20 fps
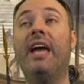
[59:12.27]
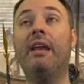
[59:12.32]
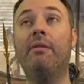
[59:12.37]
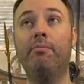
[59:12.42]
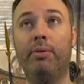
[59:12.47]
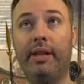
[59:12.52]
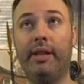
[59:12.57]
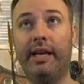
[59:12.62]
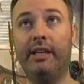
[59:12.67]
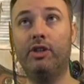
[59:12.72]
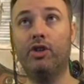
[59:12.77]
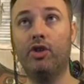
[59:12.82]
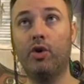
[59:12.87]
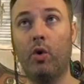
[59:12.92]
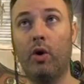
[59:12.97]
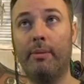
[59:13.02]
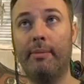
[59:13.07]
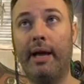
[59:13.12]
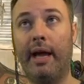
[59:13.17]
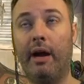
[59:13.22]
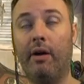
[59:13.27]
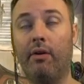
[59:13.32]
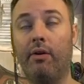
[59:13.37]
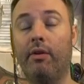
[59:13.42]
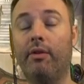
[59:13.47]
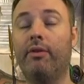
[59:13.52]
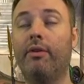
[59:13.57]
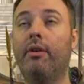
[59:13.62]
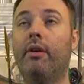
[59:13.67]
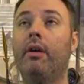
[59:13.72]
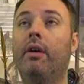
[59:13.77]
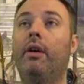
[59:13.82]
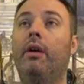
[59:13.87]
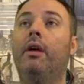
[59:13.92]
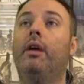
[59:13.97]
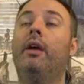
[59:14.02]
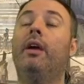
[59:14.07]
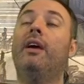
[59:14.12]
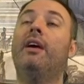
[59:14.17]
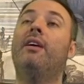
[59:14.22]
and then play Storm Herald.
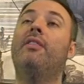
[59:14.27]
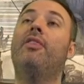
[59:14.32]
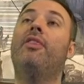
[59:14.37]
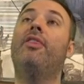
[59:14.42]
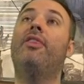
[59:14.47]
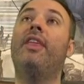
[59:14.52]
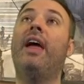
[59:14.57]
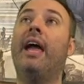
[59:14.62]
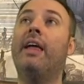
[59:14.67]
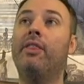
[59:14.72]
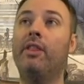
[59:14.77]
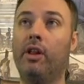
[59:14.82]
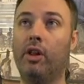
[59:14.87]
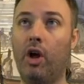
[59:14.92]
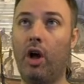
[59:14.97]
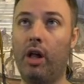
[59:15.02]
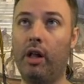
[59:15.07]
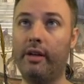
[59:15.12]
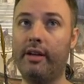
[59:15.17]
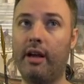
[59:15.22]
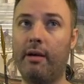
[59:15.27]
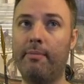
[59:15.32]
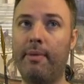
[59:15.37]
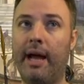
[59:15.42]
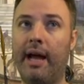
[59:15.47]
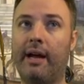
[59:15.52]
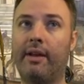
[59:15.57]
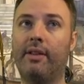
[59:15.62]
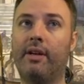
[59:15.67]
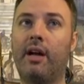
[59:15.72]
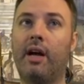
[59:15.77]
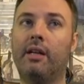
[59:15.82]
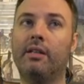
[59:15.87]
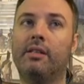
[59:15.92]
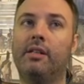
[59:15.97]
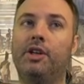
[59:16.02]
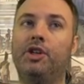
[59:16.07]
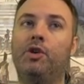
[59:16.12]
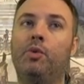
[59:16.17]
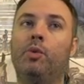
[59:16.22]
And then they'll all come back, and the
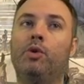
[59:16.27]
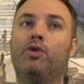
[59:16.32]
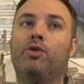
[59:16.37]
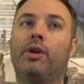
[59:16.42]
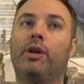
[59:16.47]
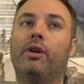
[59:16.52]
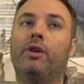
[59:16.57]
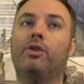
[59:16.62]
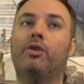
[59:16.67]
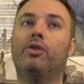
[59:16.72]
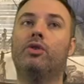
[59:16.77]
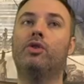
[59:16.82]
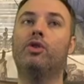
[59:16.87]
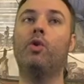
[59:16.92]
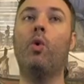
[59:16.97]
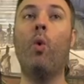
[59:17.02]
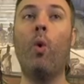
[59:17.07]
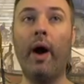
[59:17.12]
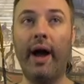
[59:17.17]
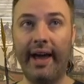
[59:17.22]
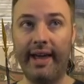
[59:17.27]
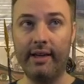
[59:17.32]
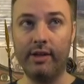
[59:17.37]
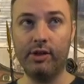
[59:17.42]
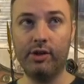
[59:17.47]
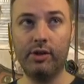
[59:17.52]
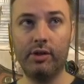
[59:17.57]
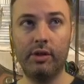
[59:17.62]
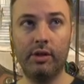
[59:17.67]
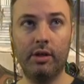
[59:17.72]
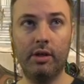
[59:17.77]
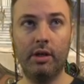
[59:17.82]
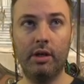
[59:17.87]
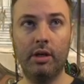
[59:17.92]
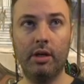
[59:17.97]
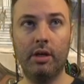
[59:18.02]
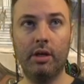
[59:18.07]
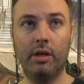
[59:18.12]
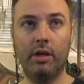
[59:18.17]
Constellation will trigger twice.